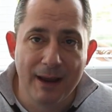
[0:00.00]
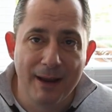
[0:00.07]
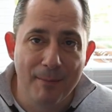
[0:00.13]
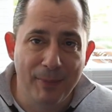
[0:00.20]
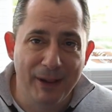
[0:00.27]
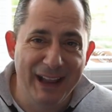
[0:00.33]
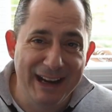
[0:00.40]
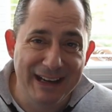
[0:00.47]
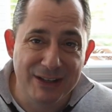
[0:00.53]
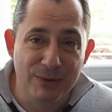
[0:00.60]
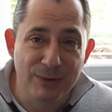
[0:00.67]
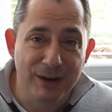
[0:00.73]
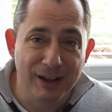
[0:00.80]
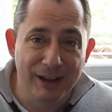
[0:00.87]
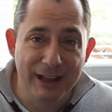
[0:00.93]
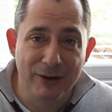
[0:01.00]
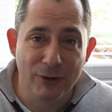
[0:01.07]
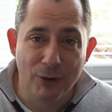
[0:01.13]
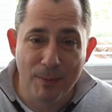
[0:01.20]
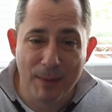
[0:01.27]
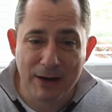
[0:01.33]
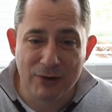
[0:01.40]
Play to a click
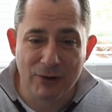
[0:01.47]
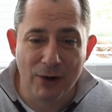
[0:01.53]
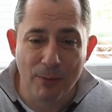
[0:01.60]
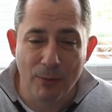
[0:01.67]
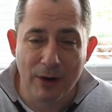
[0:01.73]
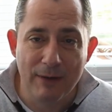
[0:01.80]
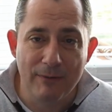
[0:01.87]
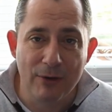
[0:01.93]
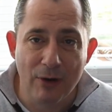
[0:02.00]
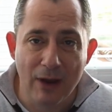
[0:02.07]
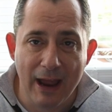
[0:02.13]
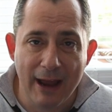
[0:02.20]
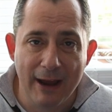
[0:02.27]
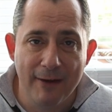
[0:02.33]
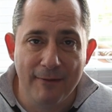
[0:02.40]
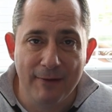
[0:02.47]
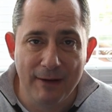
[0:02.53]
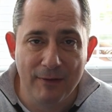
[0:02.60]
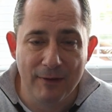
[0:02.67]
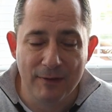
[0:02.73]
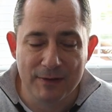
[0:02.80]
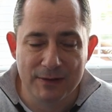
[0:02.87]
or a metronome, whatever you have,
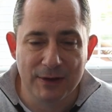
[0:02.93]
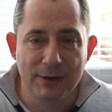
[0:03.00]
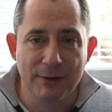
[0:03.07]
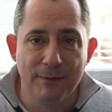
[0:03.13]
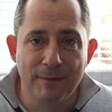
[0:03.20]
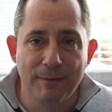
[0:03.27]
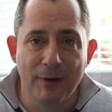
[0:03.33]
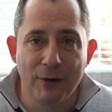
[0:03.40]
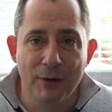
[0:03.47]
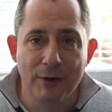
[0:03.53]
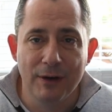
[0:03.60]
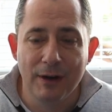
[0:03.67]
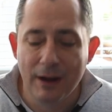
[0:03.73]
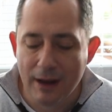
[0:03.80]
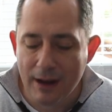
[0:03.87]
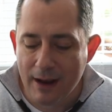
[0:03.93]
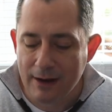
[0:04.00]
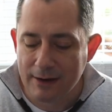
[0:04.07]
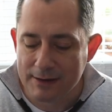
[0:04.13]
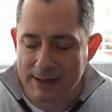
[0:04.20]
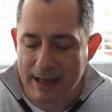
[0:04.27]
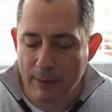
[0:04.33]
even if it's on your phone,
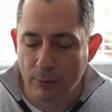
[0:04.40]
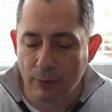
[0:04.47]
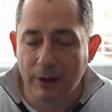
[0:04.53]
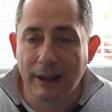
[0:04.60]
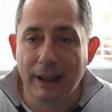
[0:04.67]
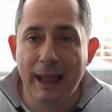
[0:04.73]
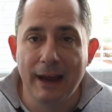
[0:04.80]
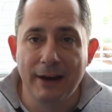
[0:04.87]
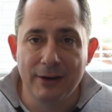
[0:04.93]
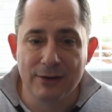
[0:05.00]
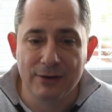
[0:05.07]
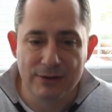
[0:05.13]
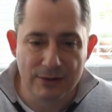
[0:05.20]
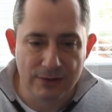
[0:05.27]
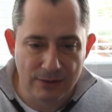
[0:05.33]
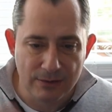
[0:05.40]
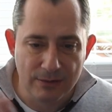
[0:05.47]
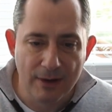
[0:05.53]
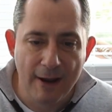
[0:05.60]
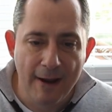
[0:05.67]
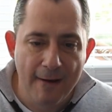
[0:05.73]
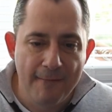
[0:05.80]
because that will allow you to
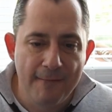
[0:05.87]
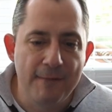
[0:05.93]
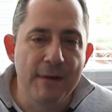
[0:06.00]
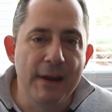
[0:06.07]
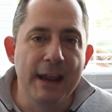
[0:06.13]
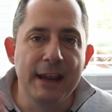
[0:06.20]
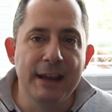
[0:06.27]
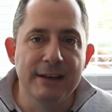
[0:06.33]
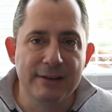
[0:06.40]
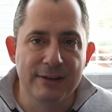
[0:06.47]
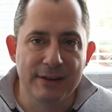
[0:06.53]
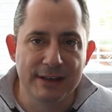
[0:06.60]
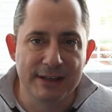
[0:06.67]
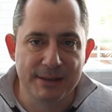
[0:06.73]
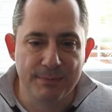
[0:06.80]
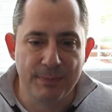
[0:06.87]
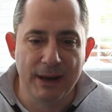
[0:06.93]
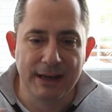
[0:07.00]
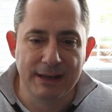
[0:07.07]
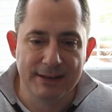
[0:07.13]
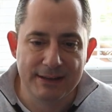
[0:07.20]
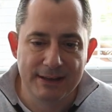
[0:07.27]
fit into the
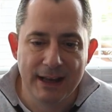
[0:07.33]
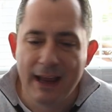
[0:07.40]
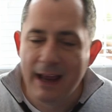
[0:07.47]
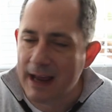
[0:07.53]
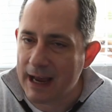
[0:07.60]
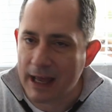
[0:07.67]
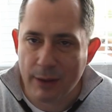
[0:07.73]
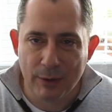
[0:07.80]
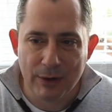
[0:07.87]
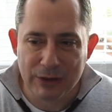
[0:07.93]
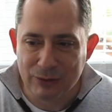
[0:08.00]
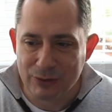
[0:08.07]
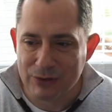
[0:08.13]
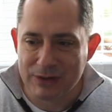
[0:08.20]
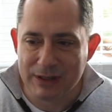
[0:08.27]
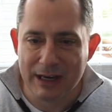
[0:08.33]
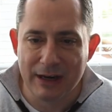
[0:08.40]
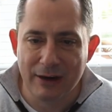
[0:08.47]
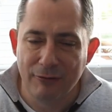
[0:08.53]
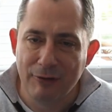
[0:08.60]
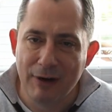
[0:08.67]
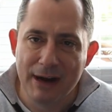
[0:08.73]
space. Otherwise you'll just hit
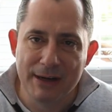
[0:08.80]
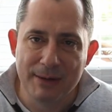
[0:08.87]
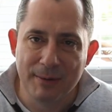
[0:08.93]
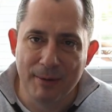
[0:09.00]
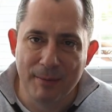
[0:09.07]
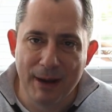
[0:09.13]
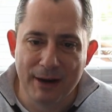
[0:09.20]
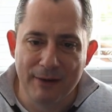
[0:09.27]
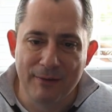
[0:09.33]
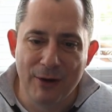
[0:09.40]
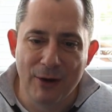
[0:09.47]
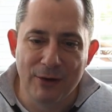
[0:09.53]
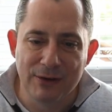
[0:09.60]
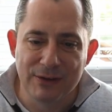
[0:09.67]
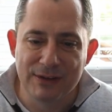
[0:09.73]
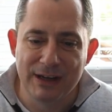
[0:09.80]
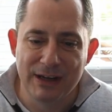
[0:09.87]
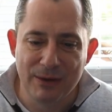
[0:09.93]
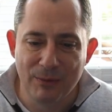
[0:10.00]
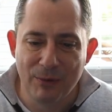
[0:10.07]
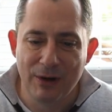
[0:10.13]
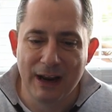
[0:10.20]
a random amount of notes and
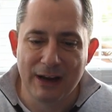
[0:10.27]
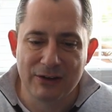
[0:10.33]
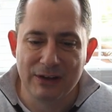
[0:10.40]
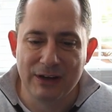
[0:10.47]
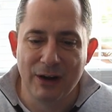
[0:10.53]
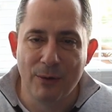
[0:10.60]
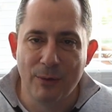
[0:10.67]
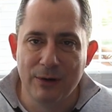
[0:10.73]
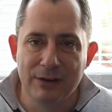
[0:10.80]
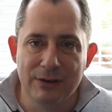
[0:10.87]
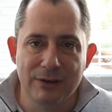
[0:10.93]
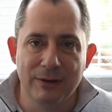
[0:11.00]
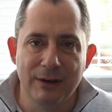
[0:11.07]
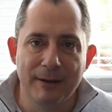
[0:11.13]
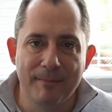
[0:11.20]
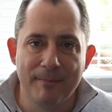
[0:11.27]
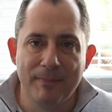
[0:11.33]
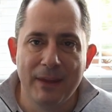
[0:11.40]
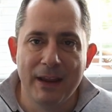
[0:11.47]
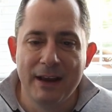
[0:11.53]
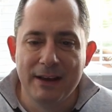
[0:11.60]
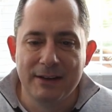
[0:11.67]
you won't actually know what you're doing.
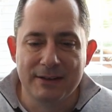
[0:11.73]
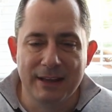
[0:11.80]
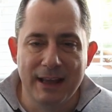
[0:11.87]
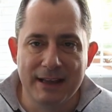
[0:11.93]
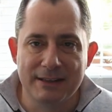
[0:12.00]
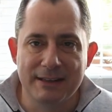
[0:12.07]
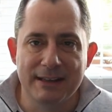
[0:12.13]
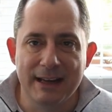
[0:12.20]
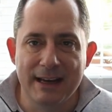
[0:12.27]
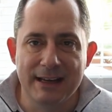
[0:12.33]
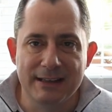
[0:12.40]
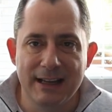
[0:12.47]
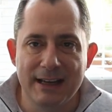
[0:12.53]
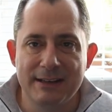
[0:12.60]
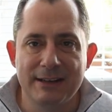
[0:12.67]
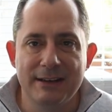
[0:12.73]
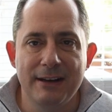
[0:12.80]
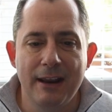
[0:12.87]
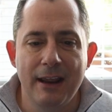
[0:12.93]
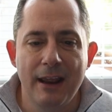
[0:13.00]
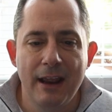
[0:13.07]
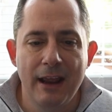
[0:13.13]
So that's today's
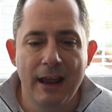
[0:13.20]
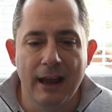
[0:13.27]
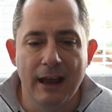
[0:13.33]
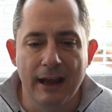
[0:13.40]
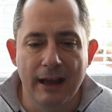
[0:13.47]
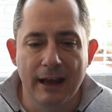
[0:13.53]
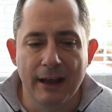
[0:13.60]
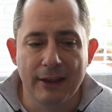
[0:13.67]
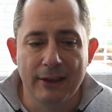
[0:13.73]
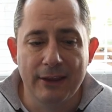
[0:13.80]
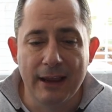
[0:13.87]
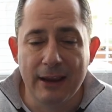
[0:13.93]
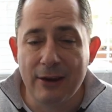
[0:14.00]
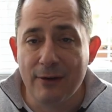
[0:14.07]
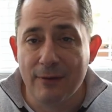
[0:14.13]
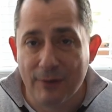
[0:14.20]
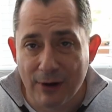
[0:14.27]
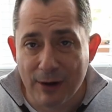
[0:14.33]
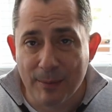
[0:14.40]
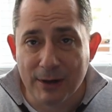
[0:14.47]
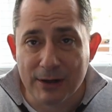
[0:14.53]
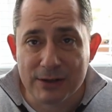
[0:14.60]
lesson. Thank you
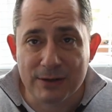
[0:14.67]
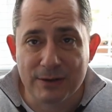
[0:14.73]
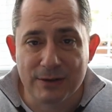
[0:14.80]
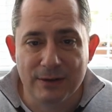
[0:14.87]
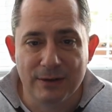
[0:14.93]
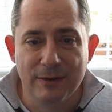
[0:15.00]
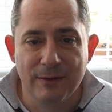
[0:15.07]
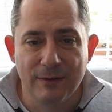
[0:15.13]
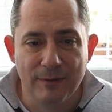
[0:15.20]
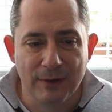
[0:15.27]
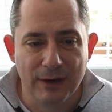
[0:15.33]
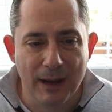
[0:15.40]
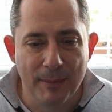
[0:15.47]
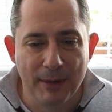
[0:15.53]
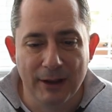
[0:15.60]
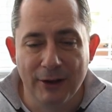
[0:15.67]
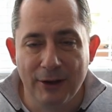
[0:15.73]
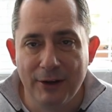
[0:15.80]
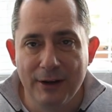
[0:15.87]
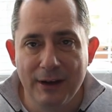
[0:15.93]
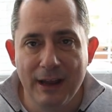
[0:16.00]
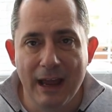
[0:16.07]
very much for coming
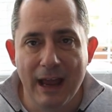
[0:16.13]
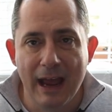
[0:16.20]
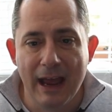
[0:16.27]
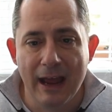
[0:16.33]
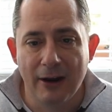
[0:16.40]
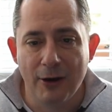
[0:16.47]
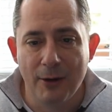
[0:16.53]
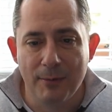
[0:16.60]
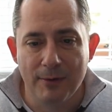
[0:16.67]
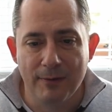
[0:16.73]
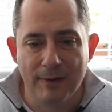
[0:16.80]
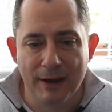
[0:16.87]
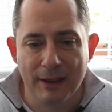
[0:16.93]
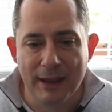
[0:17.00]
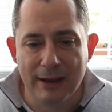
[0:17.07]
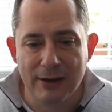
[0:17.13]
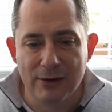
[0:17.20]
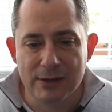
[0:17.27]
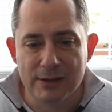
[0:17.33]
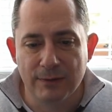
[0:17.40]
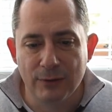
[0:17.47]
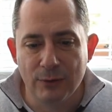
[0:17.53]
along, and I hope you found that
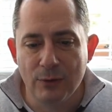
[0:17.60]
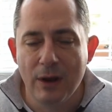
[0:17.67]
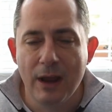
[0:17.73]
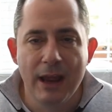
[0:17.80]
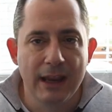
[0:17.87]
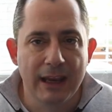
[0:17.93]
useful.